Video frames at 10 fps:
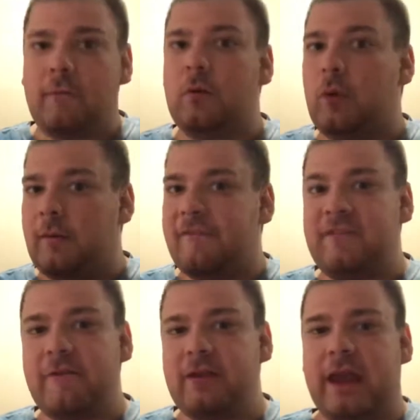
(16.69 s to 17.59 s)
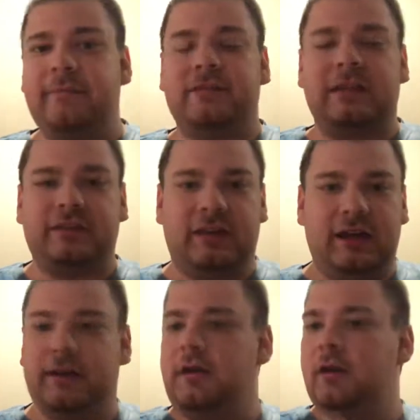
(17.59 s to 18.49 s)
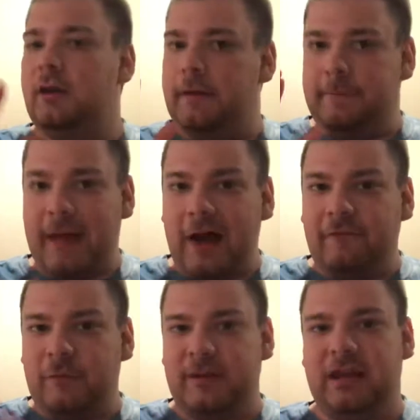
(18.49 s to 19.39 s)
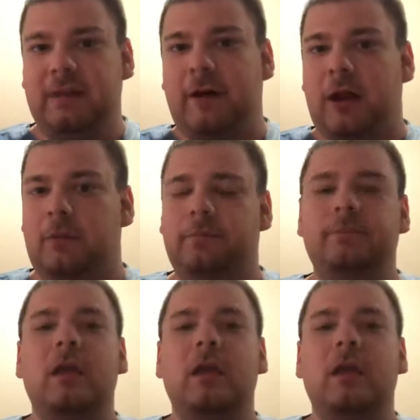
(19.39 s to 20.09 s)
over one of my favorite games as a kid, Battle for Bikini Bottom.